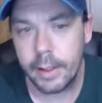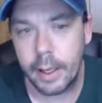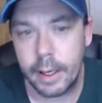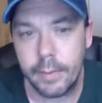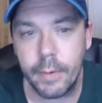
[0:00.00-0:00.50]

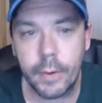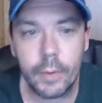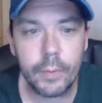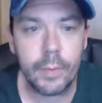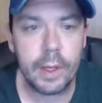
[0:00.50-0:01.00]
and
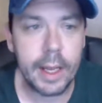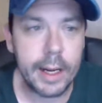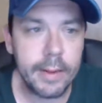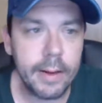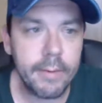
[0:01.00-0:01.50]
they're
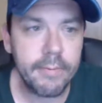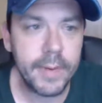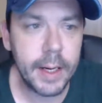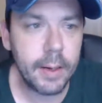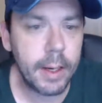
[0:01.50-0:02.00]
letting their
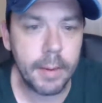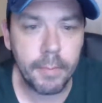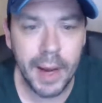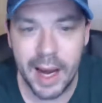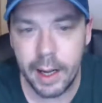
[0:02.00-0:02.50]
fear
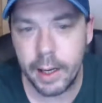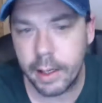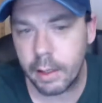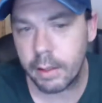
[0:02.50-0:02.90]
and panic